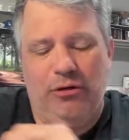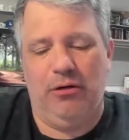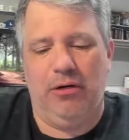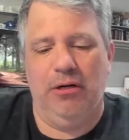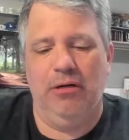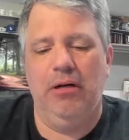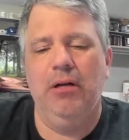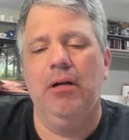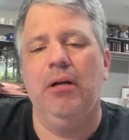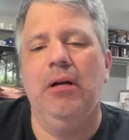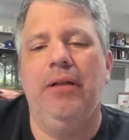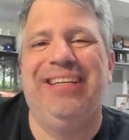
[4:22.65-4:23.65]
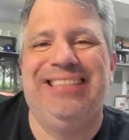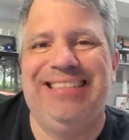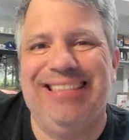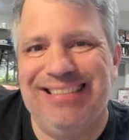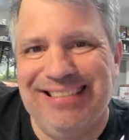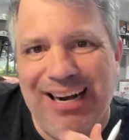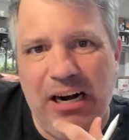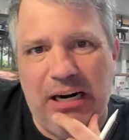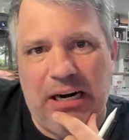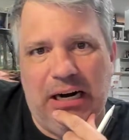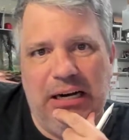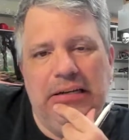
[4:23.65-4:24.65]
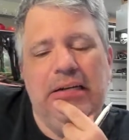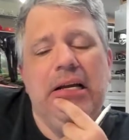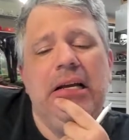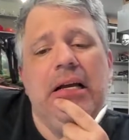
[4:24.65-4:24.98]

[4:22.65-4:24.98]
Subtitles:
on the Tan,